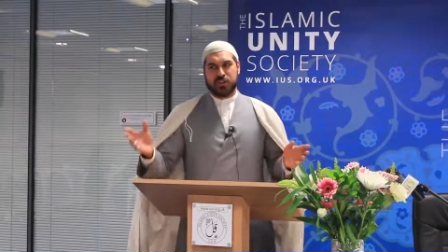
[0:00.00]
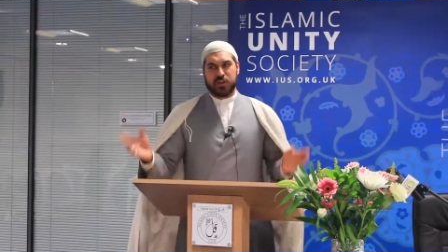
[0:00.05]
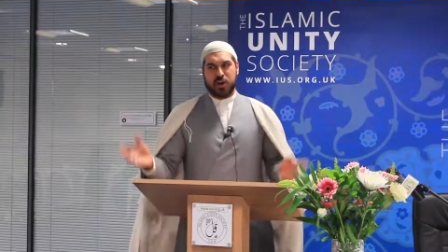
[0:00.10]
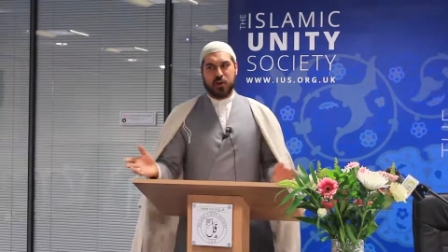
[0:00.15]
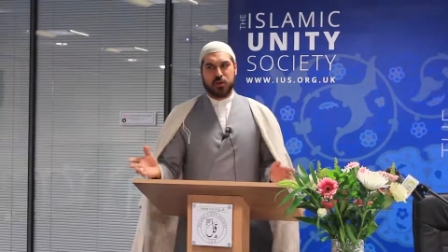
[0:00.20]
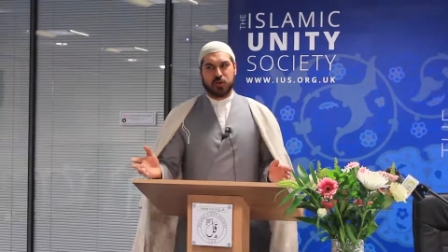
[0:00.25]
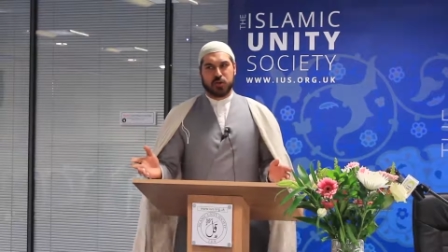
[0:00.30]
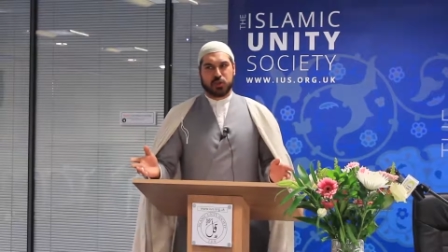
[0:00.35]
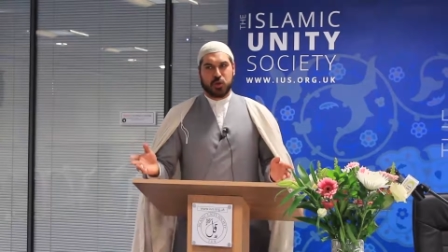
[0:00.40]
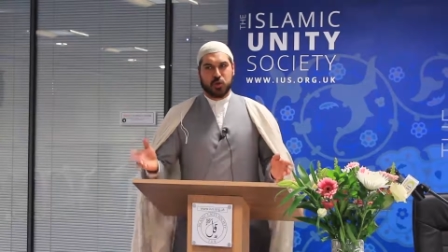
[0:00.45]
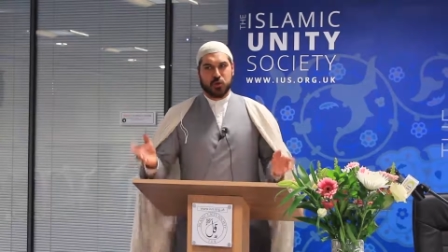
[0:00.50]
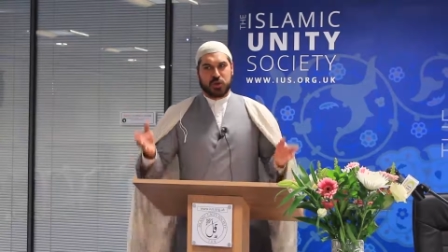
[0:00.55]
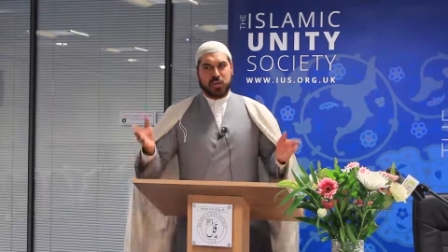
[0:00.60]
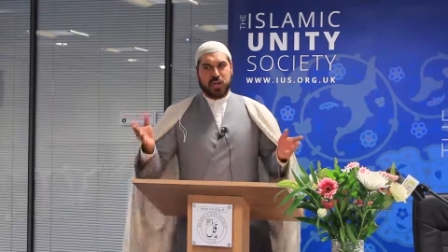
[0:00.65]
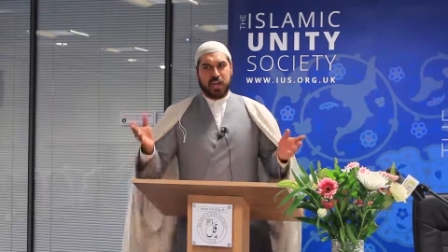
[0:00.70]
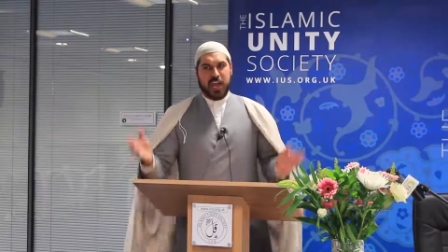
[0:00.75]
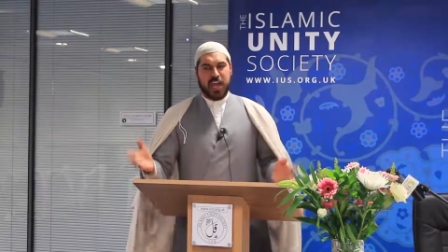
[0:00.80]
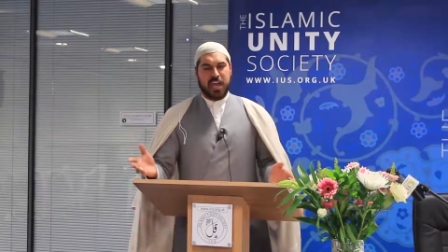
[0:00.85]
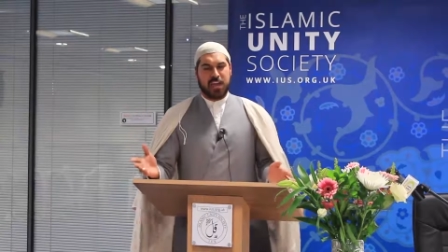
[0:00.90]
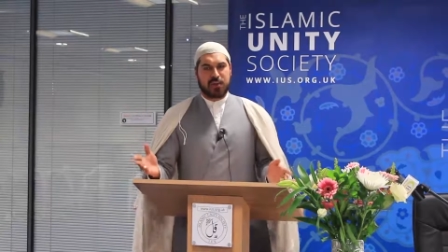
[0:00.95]
those who
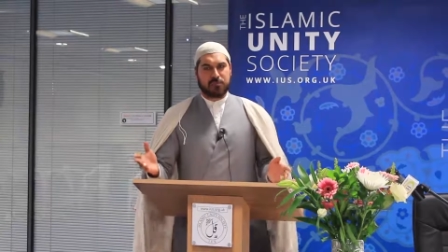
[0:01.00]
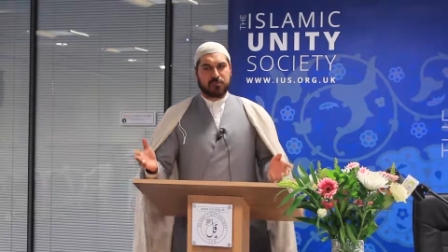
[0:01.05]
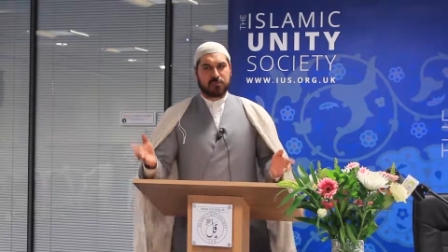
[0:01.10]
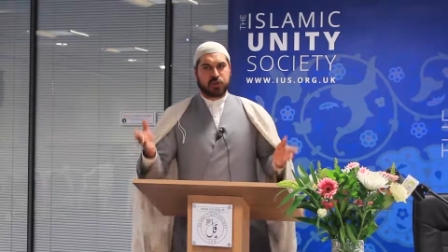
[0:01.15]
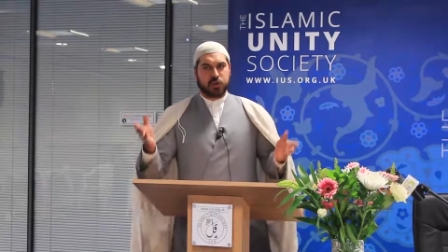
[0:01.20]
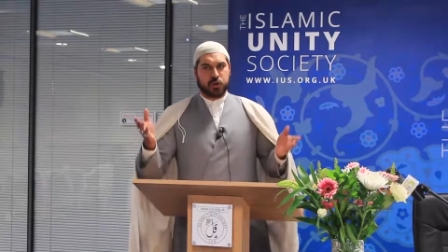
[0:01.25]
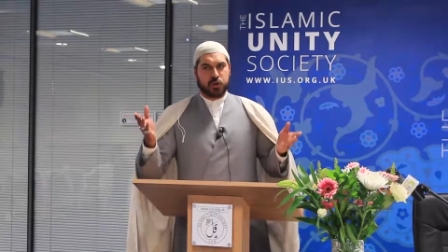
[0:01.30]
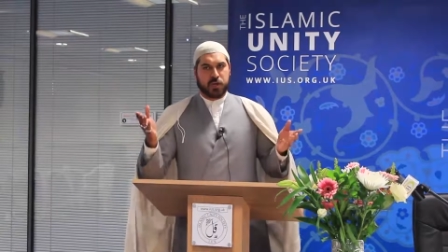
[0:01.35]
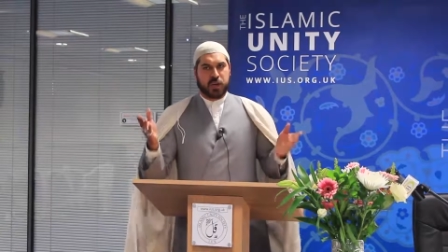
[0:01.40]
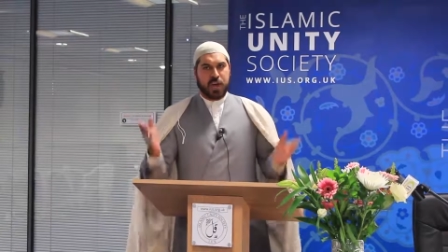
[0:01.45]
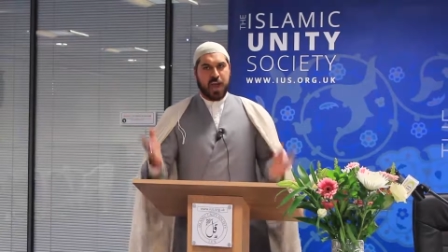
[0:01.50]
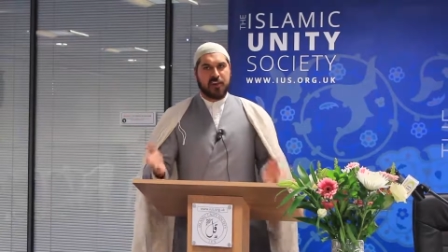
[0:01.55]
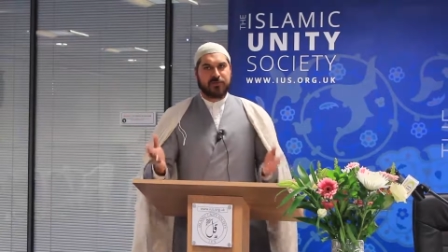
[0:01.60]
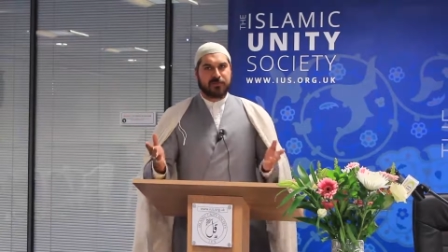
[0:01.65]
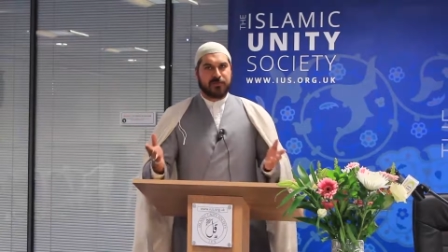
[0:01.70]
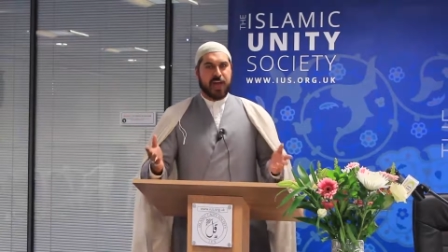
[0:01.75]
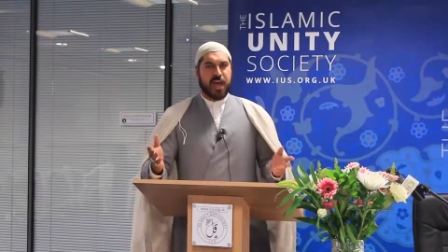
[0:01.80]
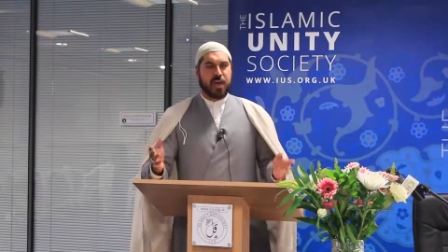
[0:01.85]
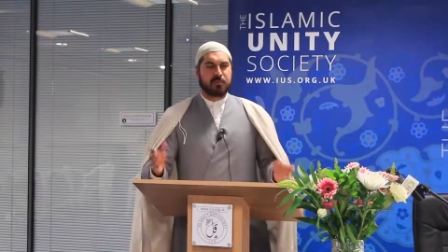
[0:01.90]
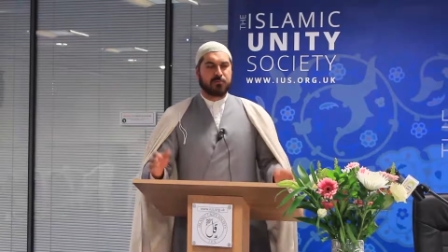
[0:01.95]
claim to
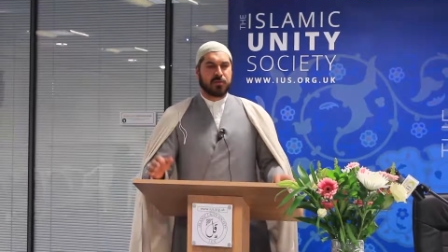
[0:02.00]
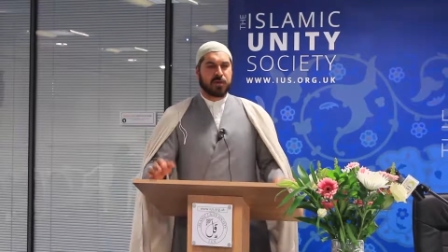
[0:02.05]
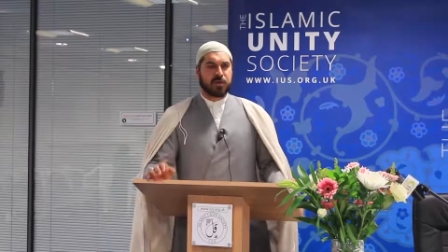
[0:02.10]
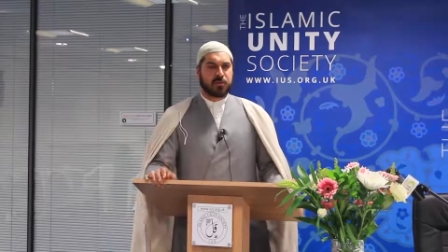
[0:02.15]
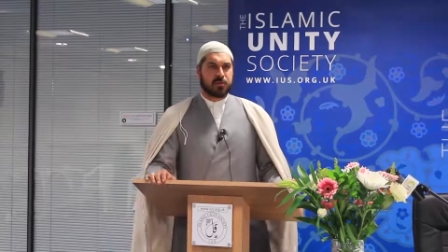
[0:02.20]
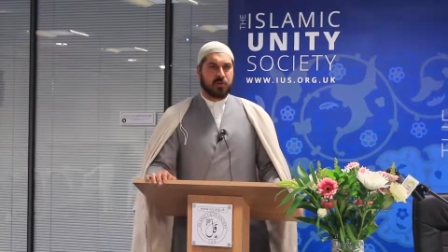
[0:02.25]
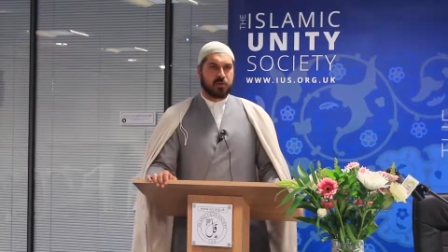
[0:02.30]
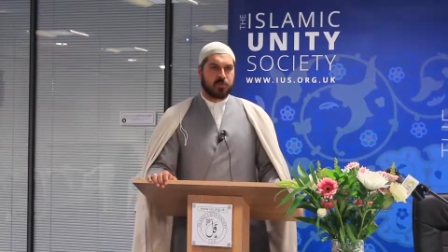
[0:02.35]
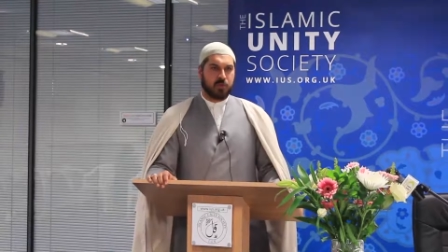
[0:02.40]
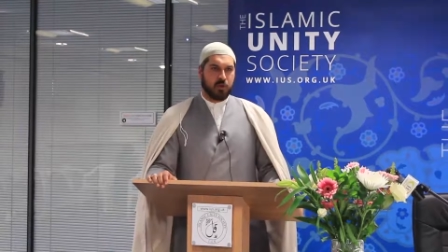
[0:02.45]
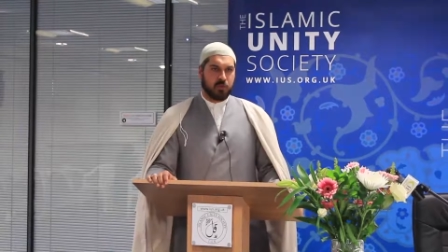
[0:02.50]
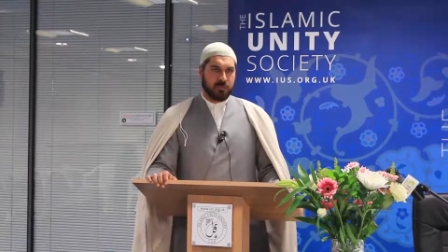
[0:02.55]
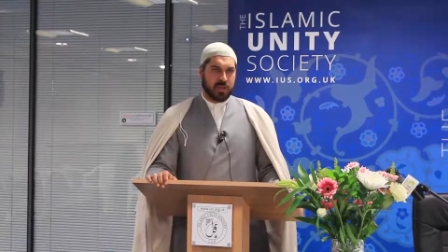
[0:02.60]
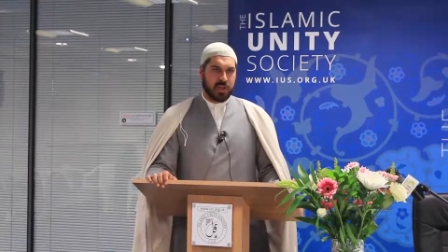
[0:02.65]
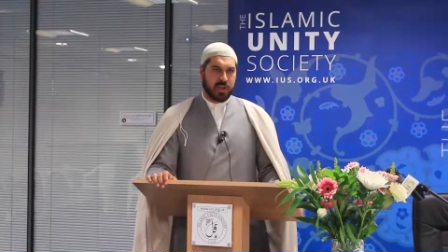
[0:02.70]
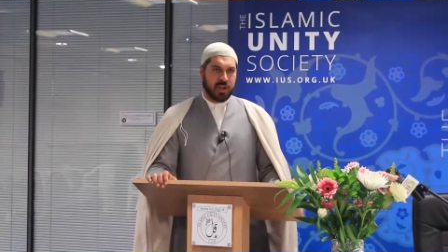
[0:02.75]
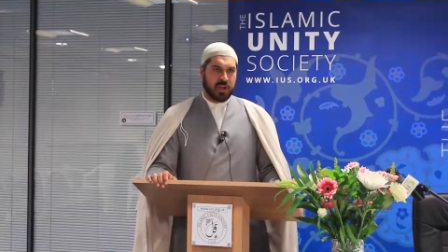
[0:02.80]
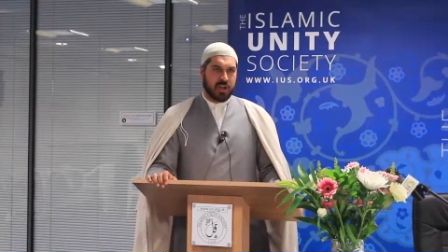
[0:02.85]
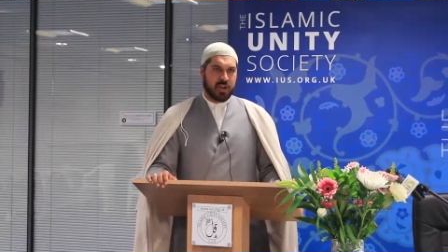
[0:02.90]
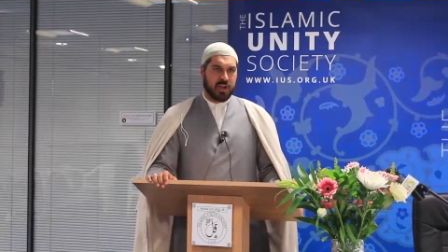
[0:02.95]
love Amirul
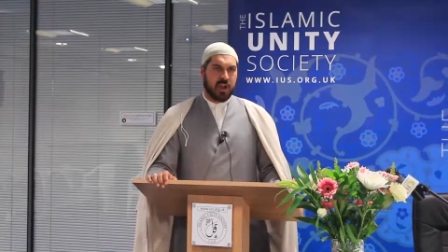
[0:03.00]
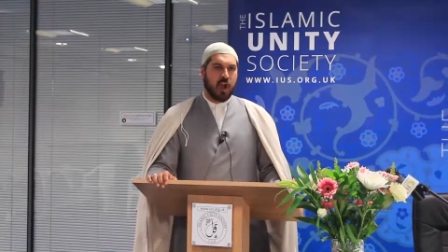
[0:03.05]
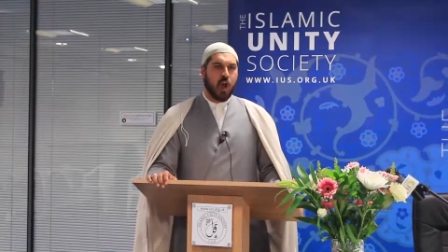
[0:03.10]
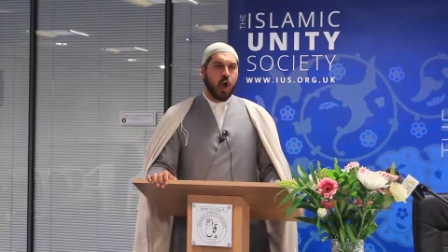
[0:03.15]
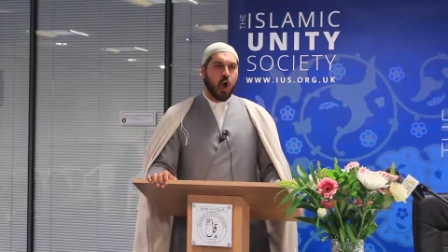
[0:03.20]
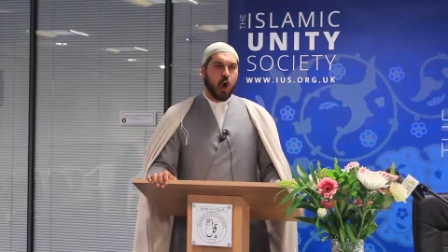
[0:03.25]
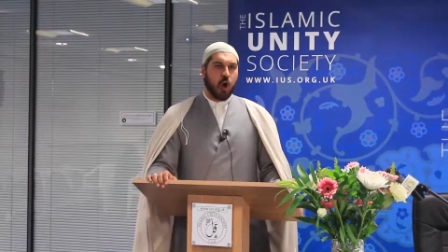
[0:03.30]
Mu'mineen